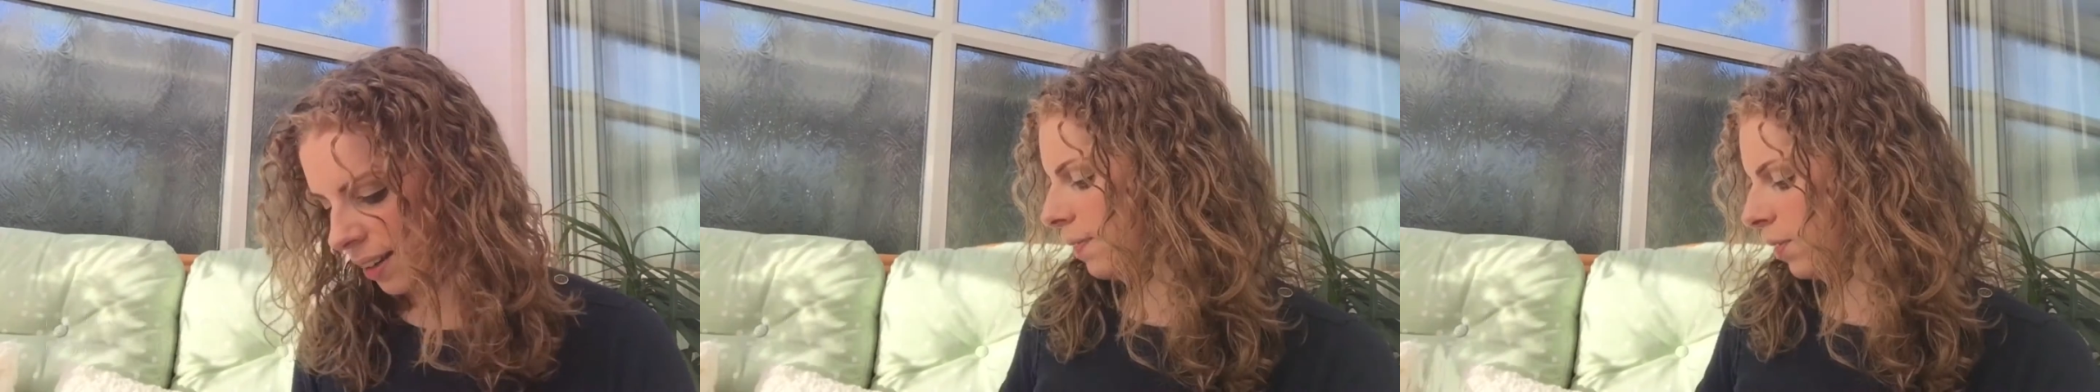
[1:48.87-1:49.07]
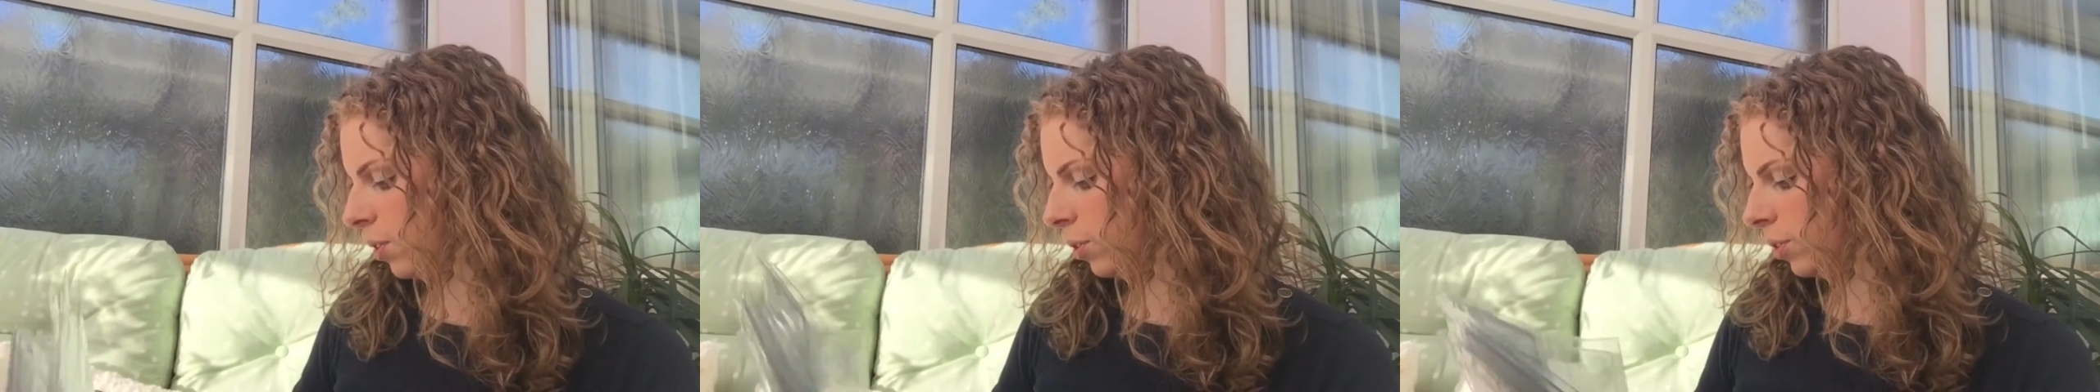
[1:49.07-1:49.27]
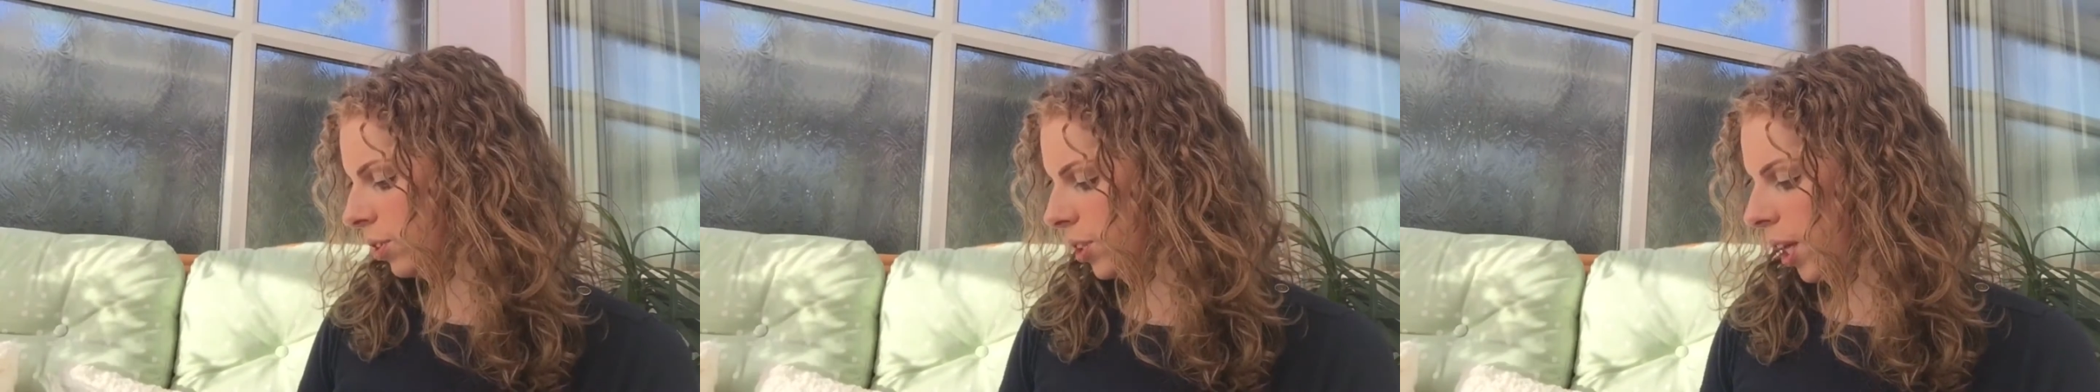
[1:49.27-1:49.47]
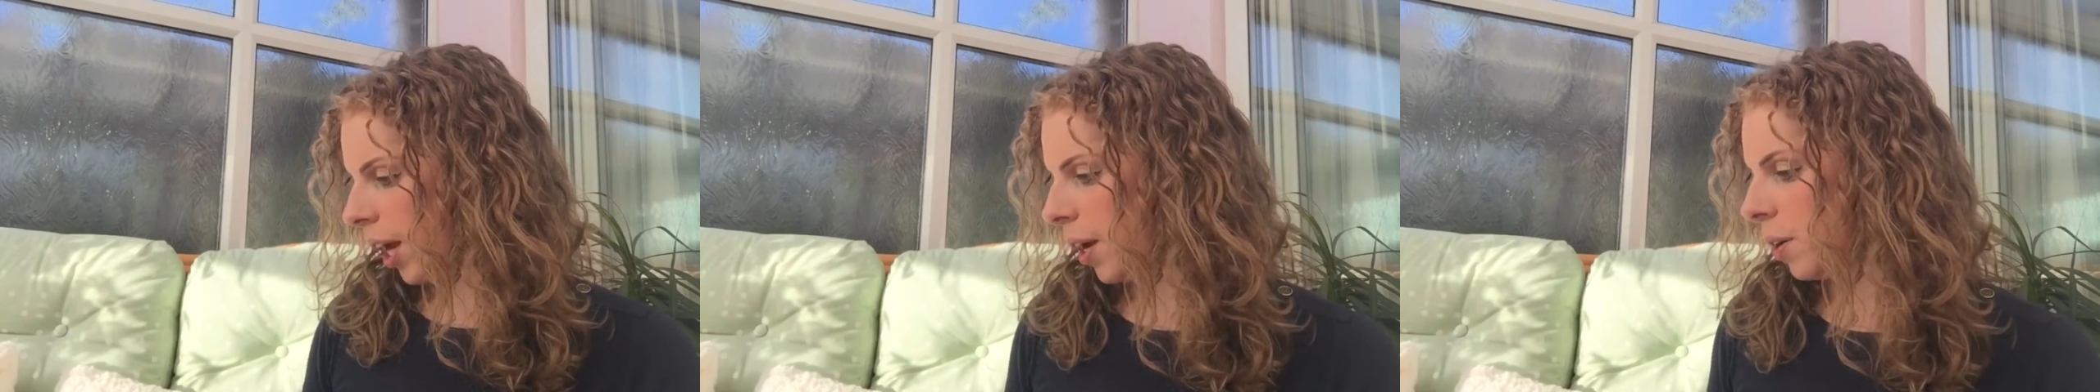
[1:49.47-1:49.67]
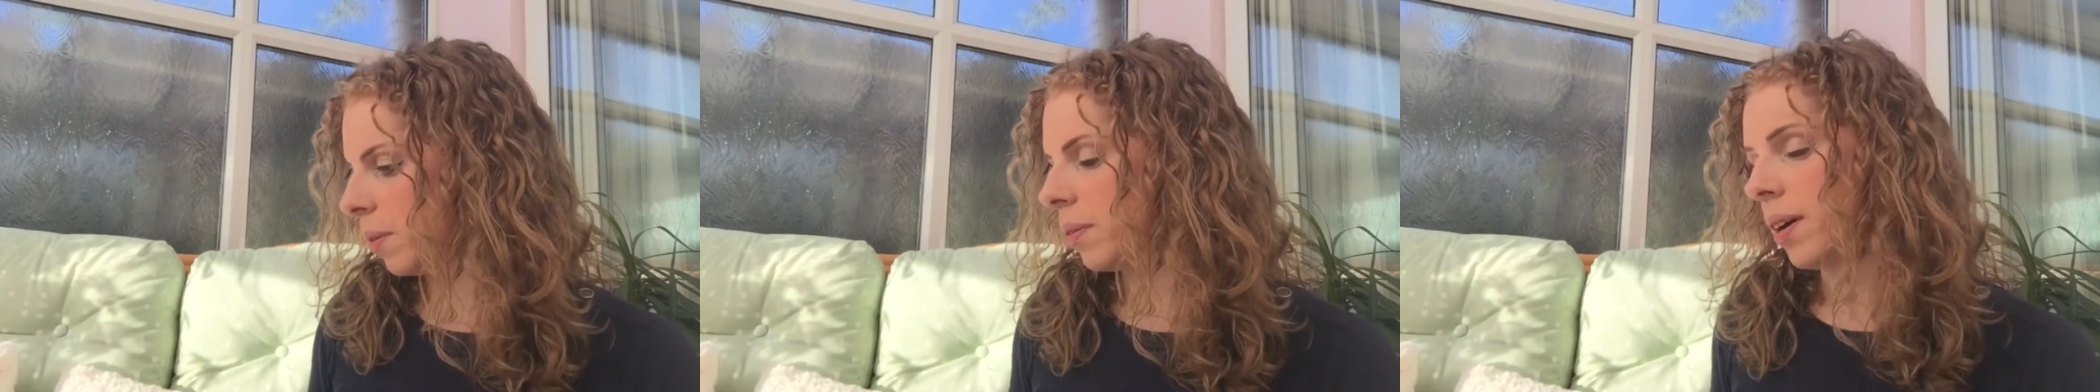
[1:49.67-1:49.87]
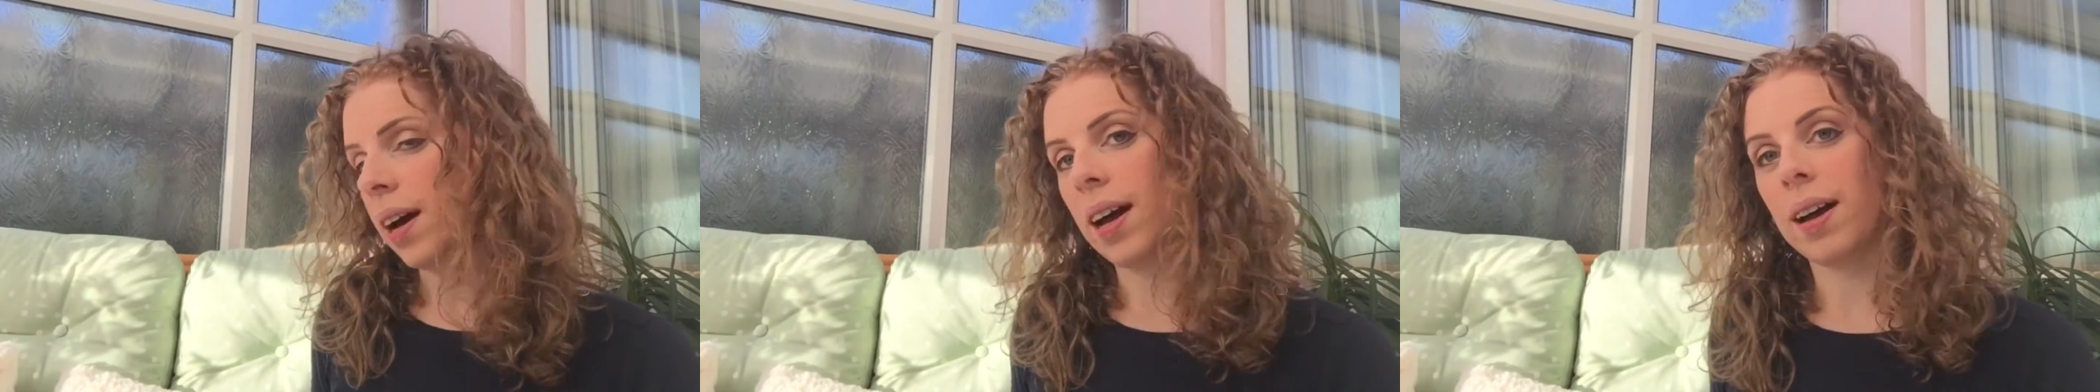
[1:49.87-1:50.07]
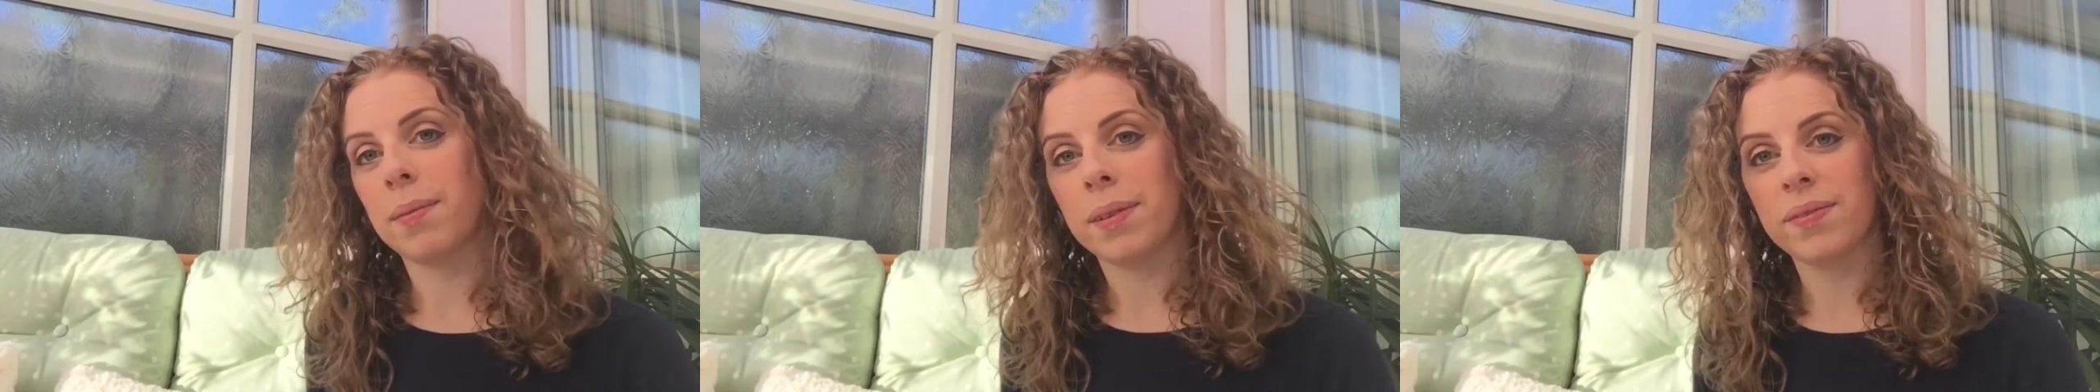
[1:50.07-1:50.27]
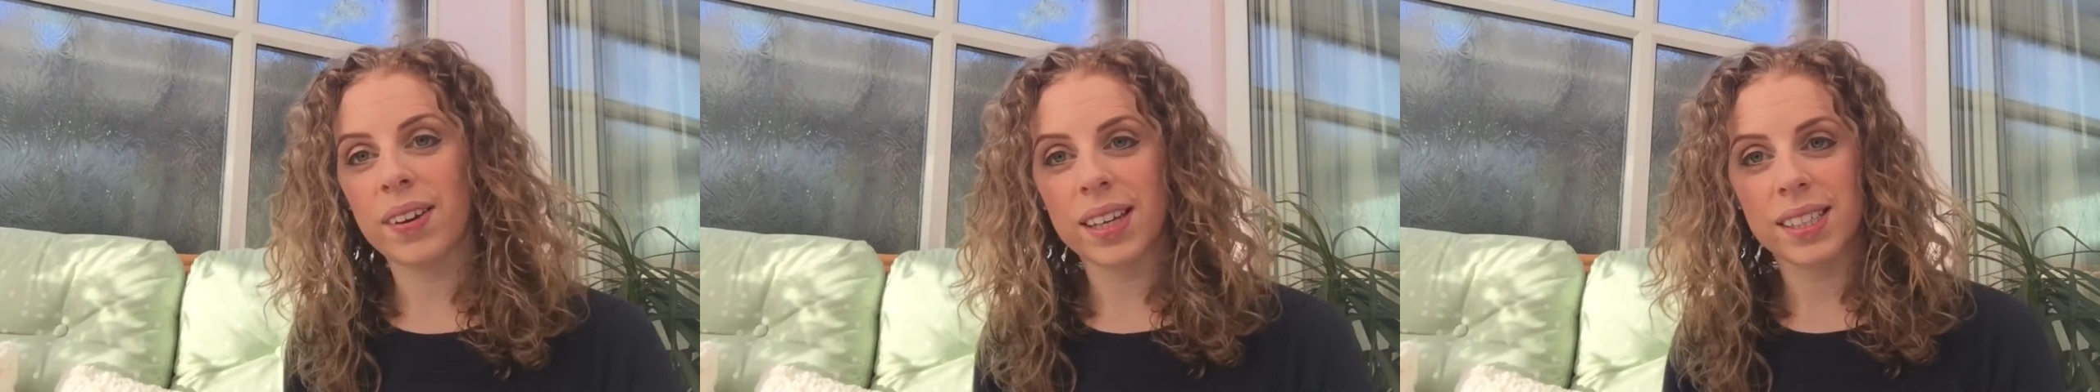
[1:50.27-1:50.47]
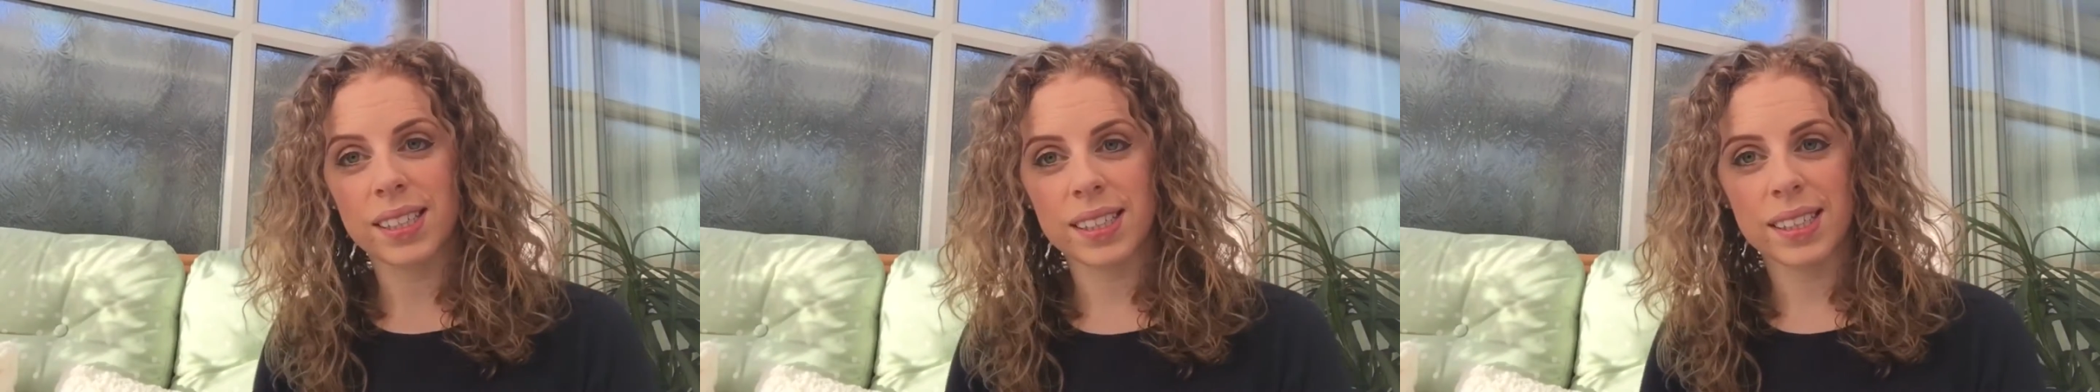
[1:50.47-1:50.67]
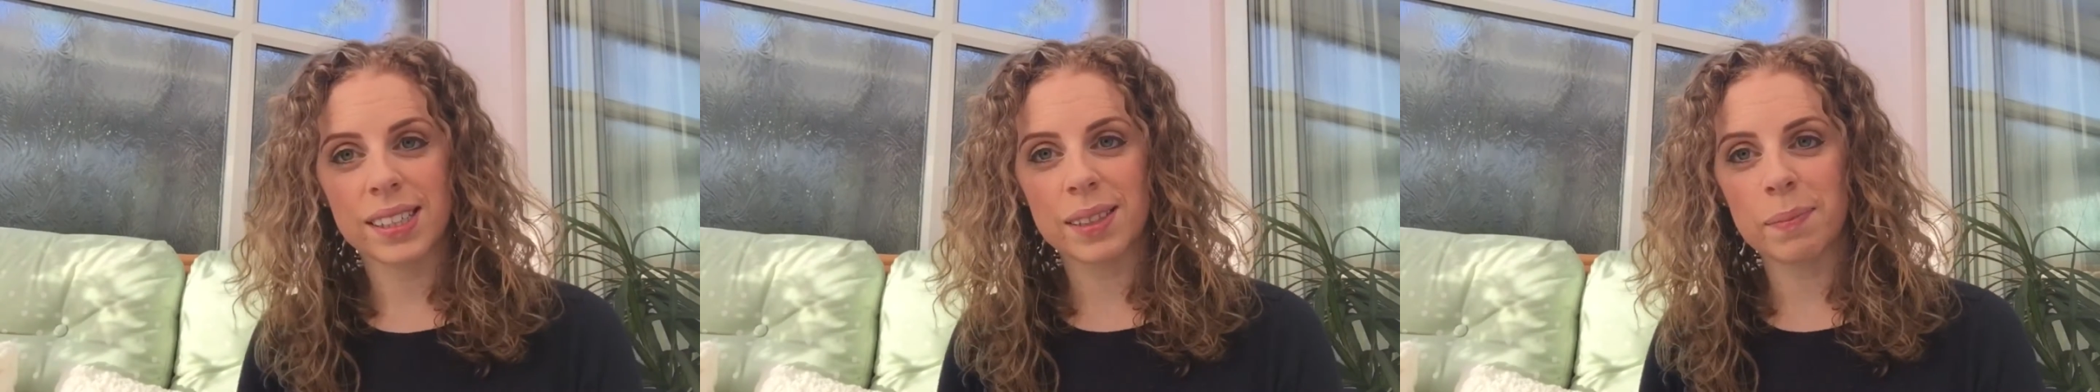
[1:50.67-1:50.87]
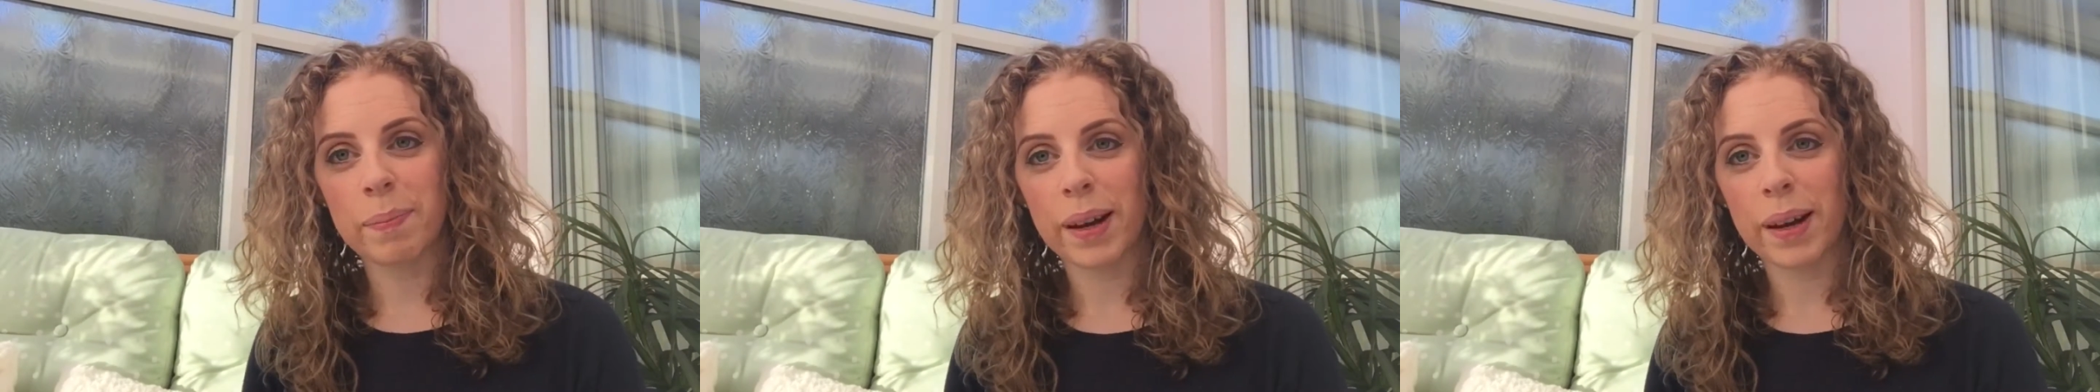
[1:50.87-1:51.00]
I've also invested in some